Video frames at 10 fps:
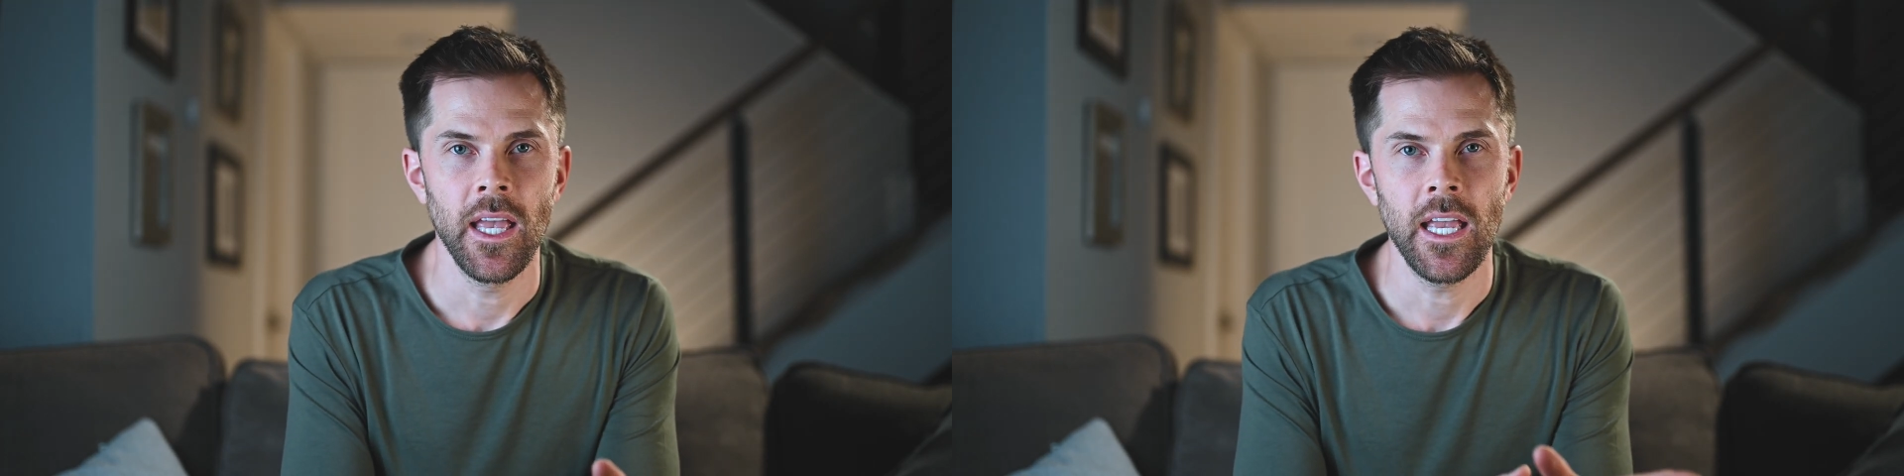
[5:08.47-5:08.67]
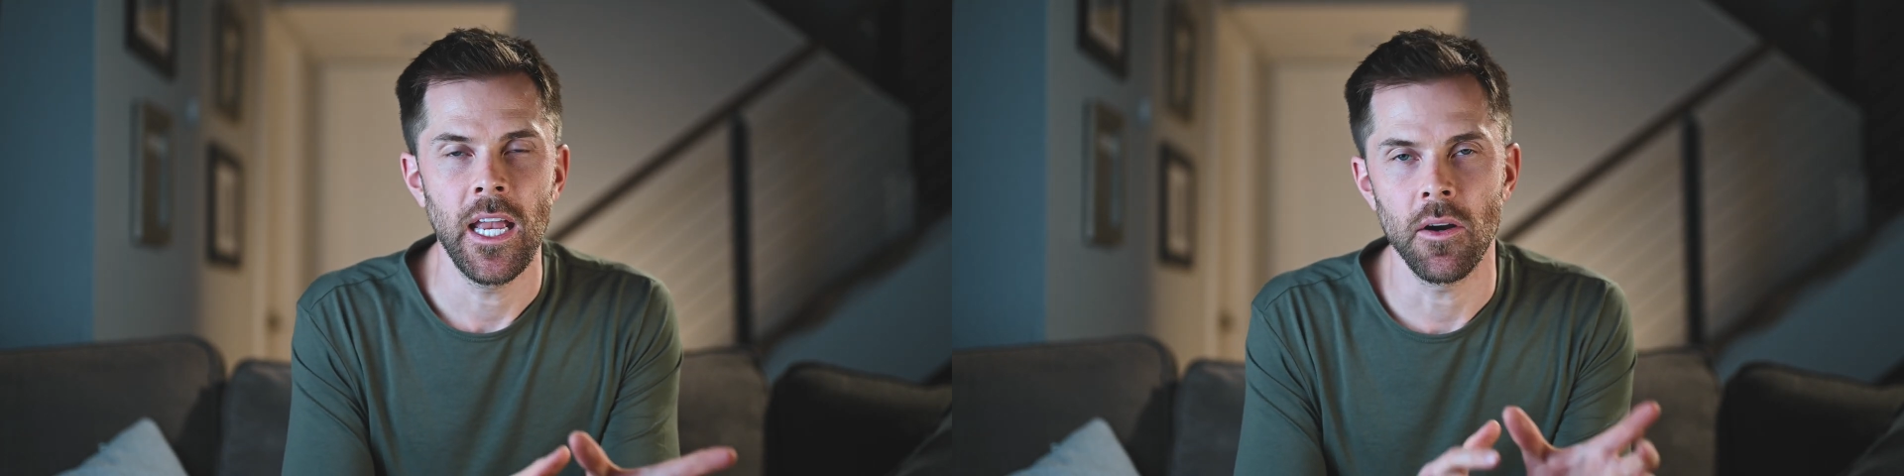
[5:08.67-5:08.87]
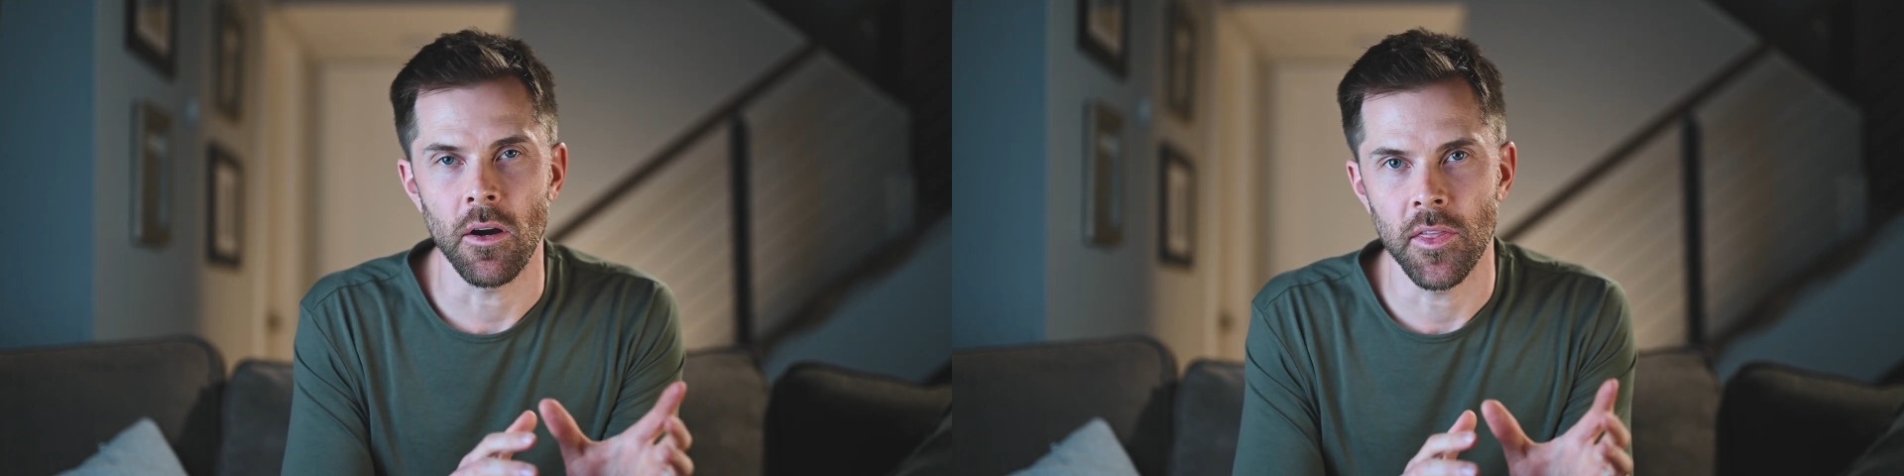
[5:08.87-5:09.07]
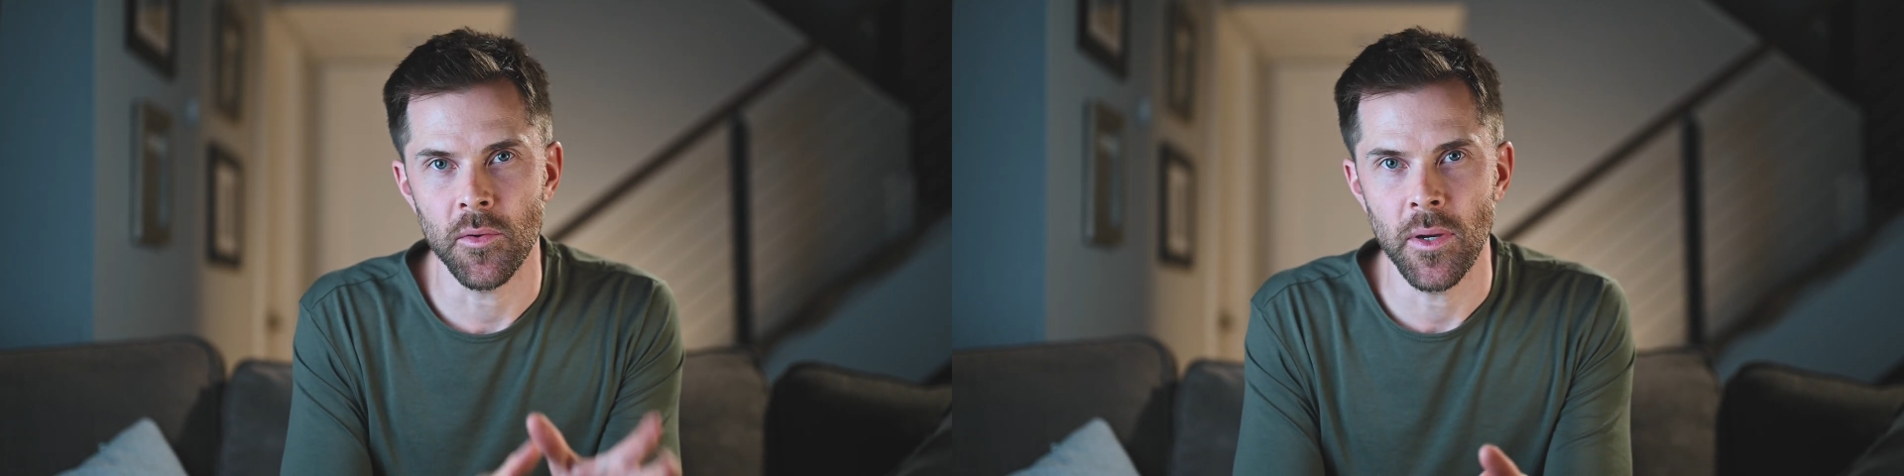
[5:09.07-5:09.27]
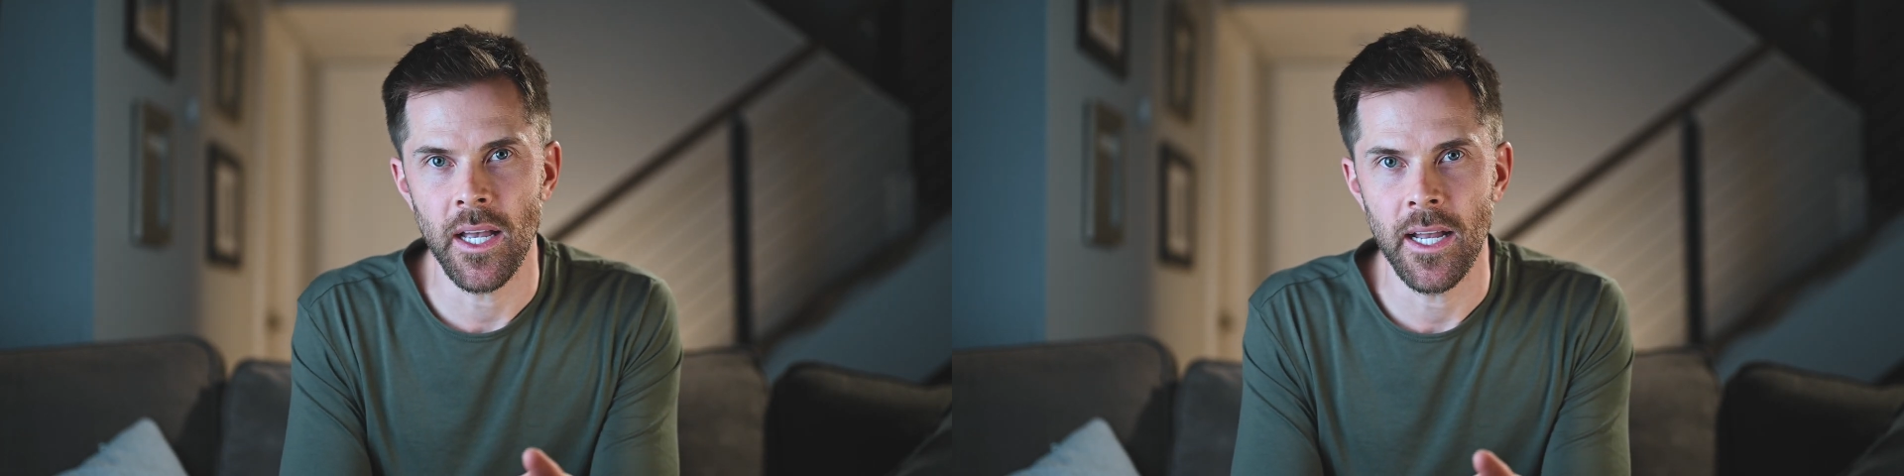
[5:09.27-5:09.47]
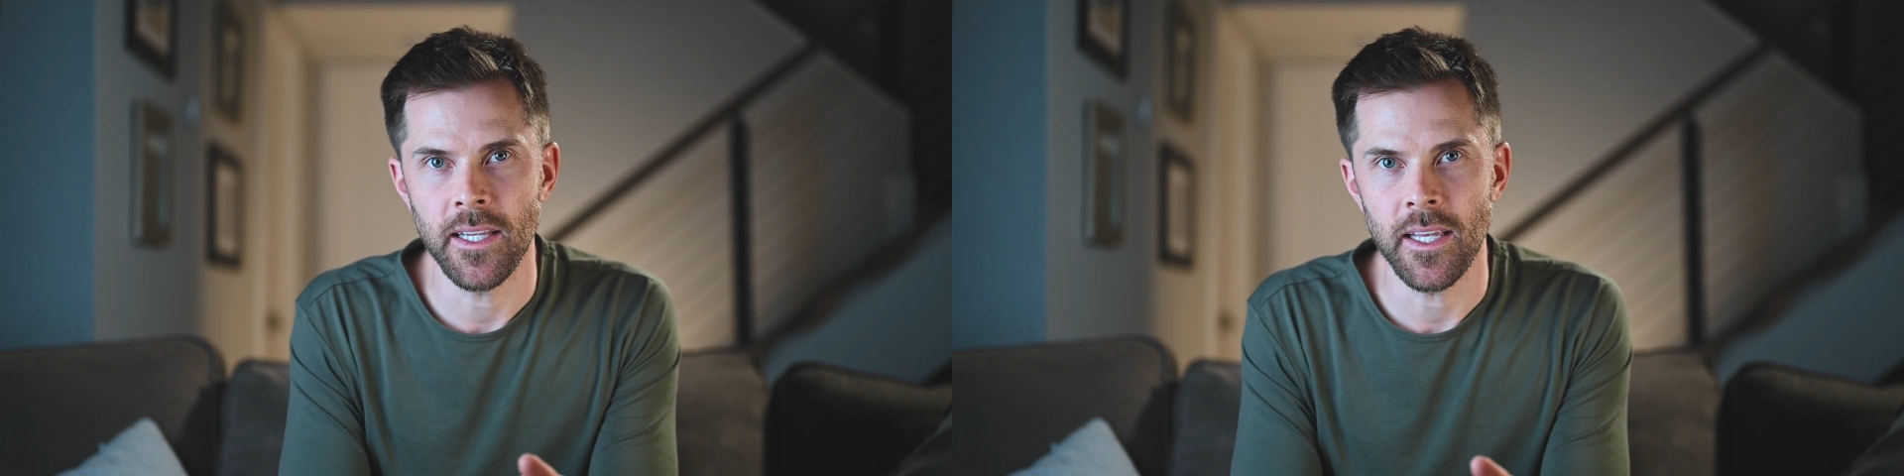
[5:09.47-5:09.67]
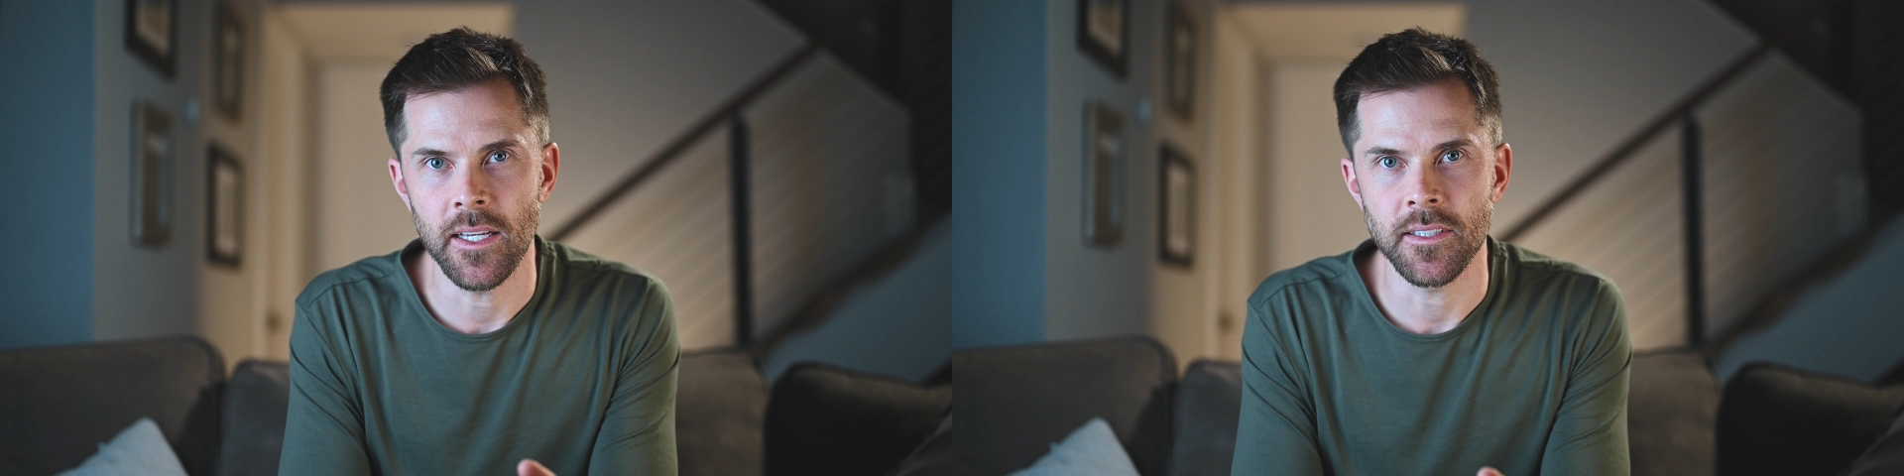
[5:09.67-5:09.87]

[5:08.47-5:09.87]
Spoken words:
here are 3 ideas